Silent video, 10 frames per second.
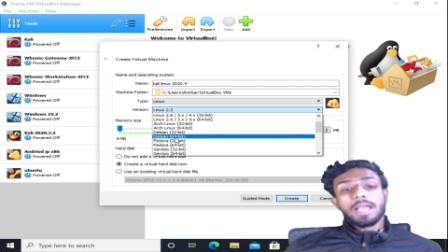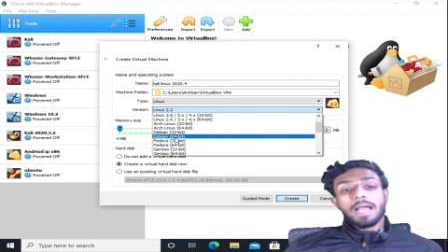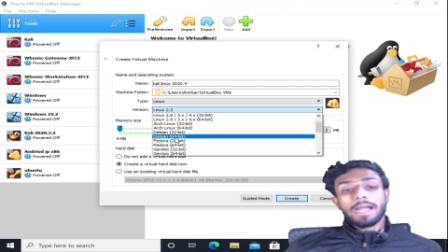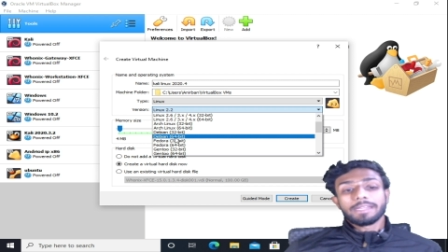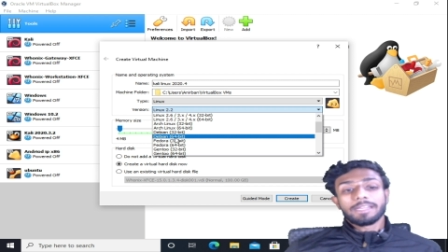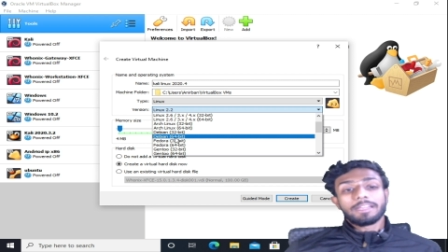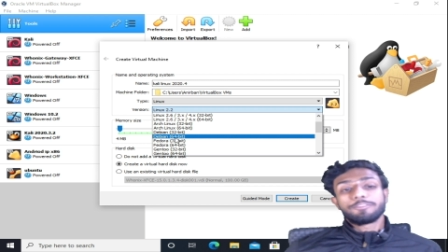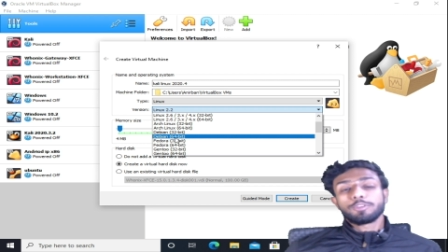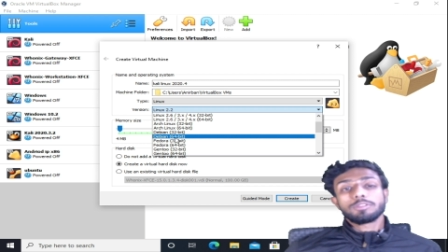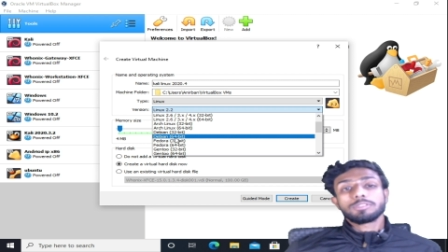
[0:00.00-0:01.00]
and if
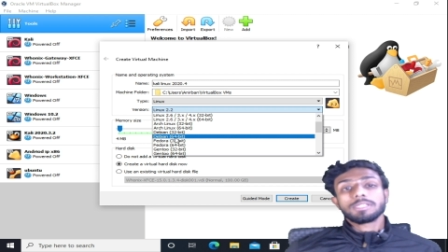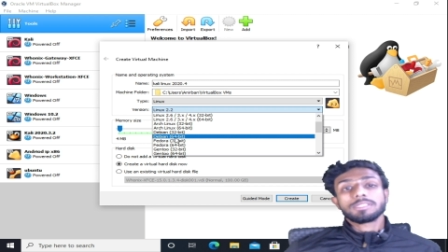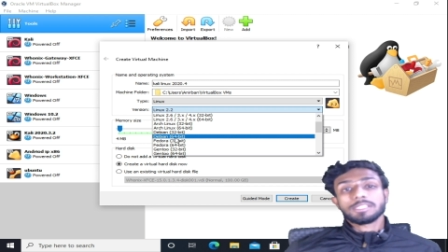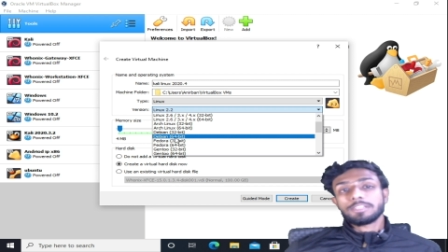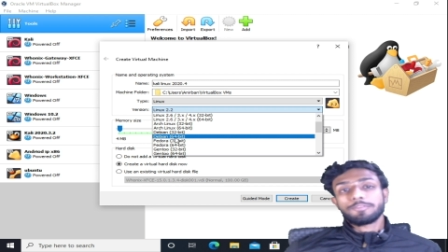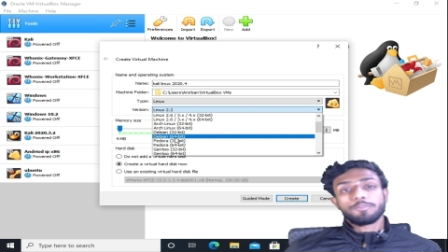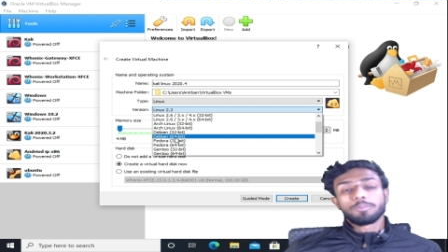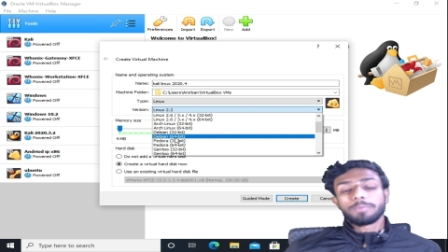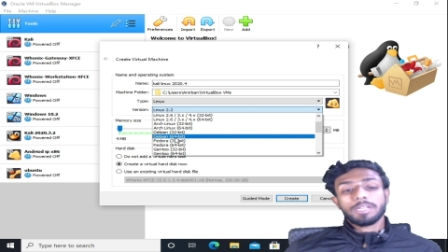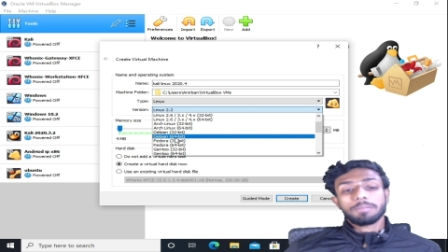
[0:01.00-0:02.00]
you're using
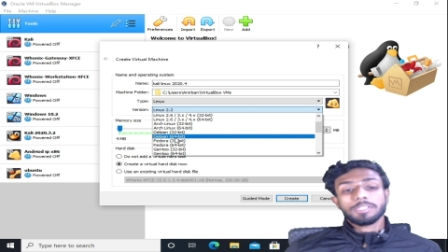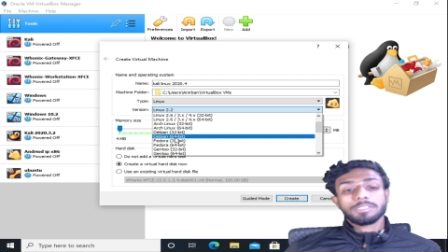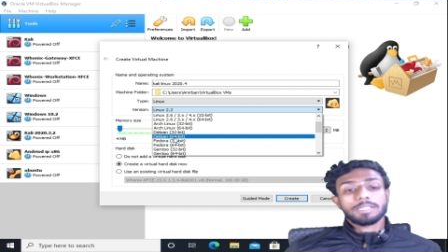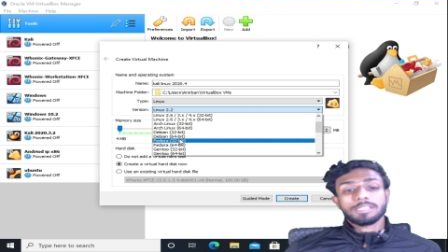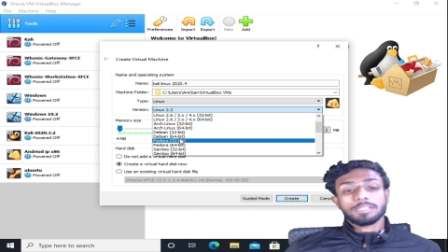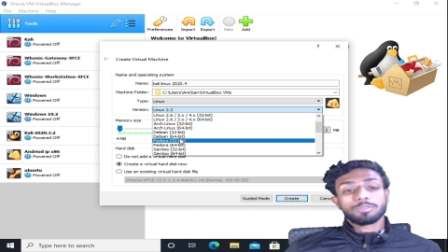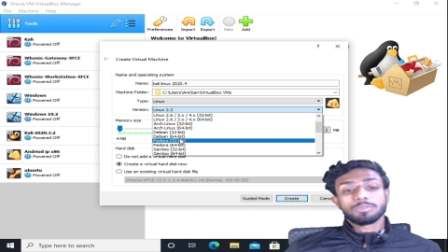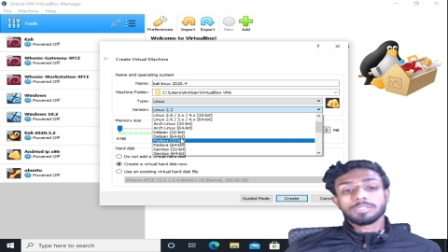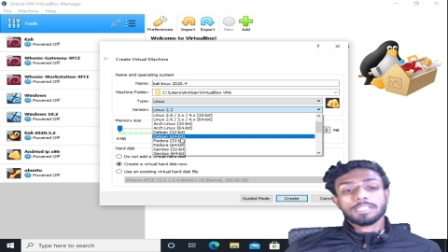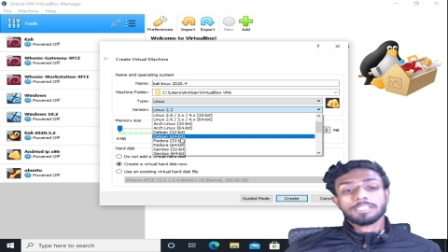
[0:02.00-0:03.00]
64-bit image then say
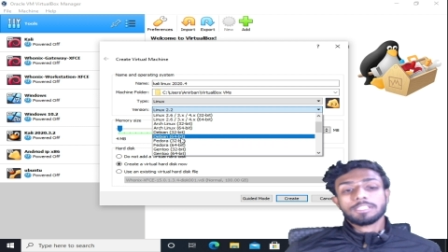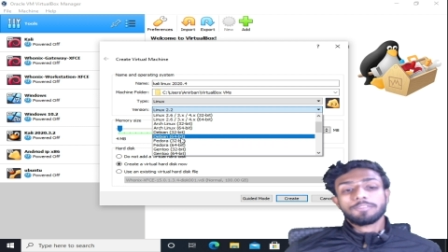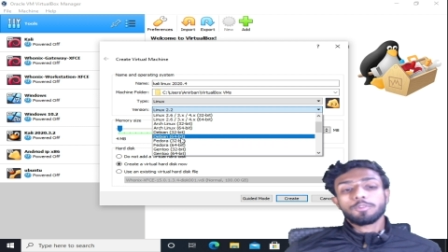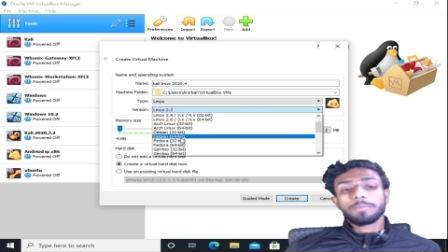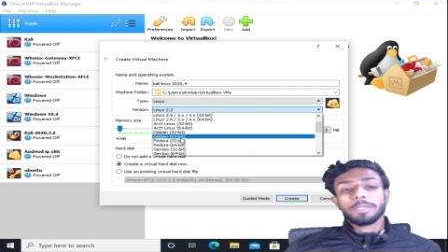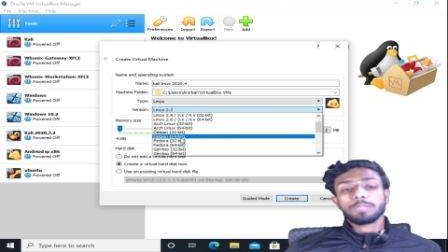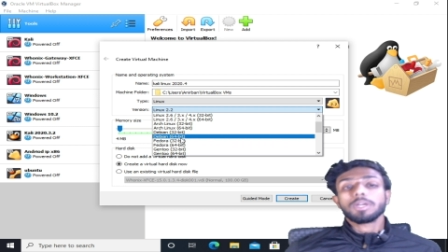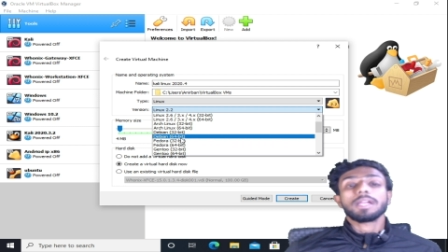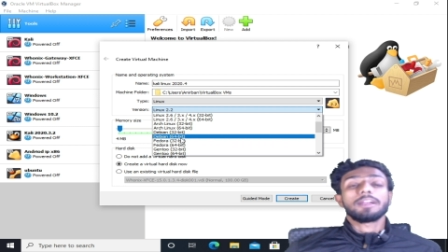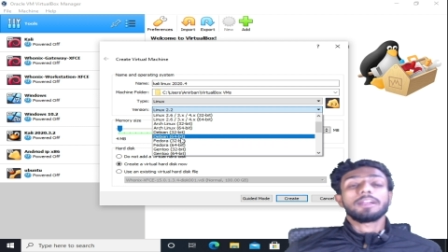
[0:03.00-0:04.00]
choose the 64-bit
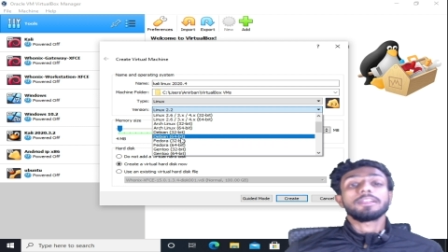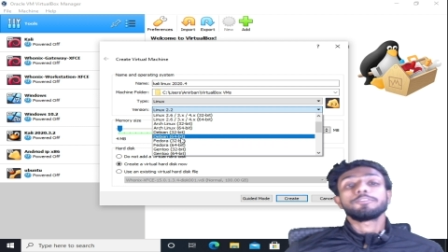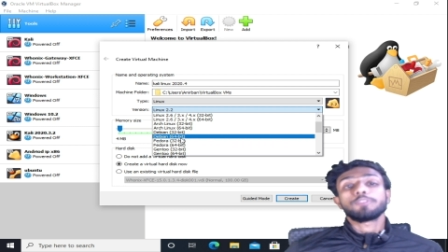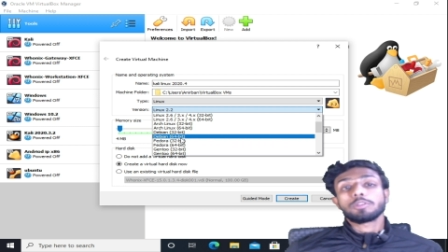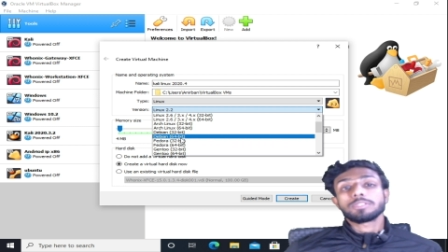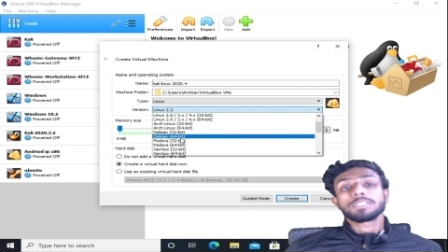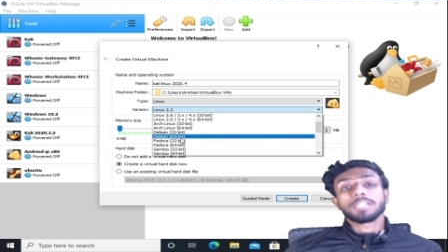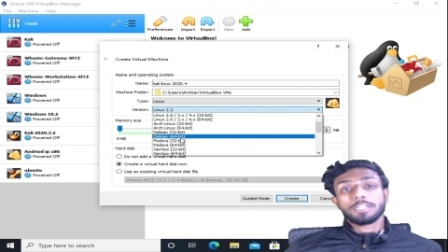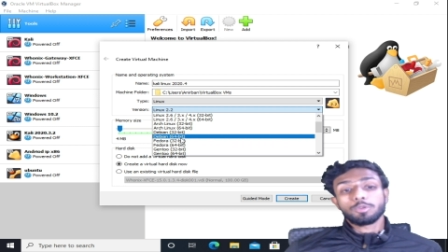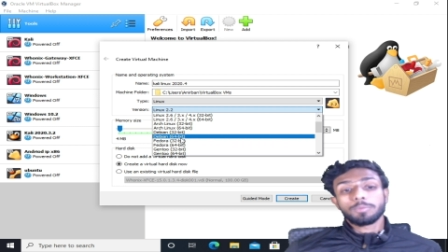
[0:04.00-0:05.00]
one and if you're using
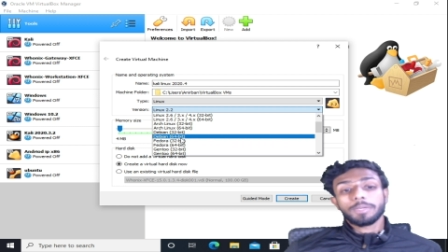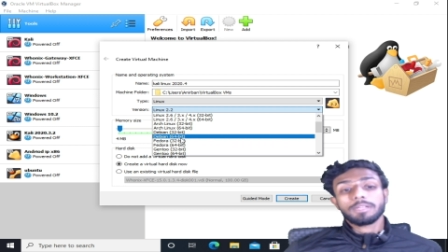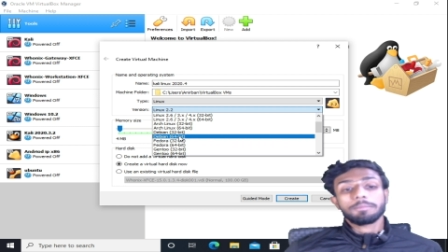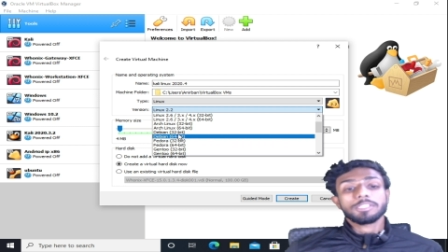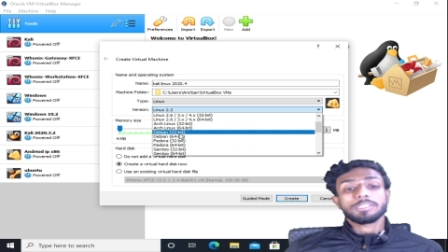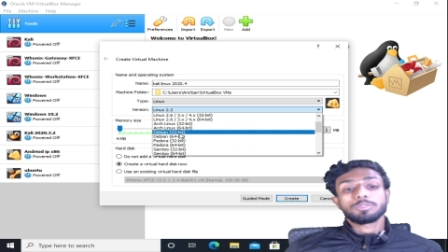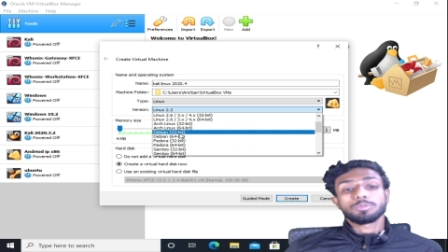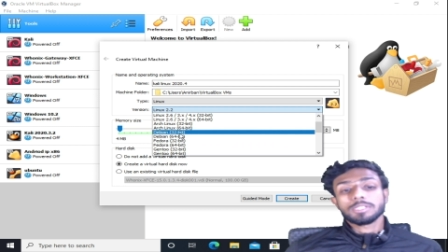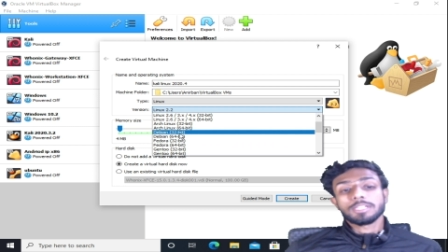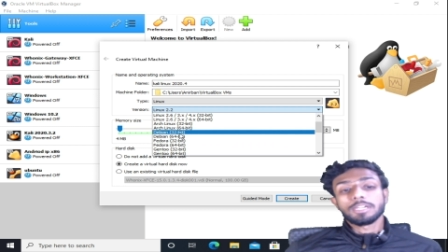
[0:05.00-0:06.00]
32-bit image
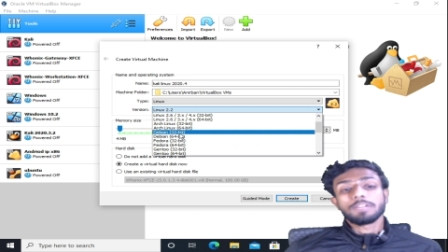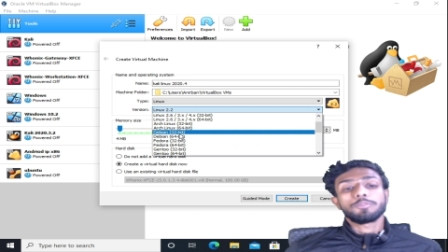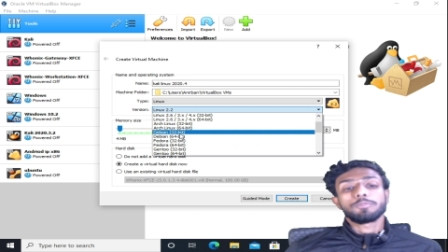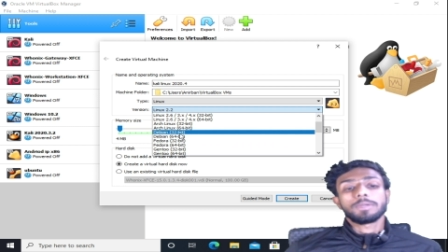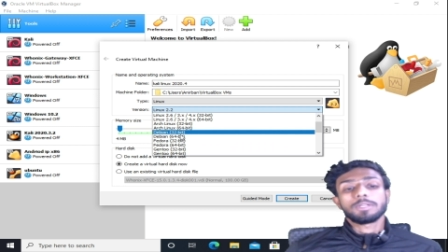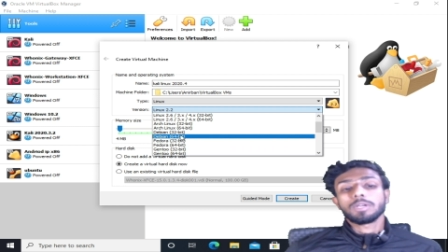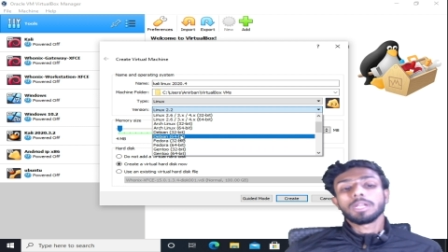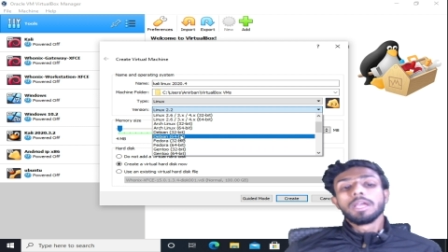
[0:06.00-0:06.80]
choose the 34-bit one.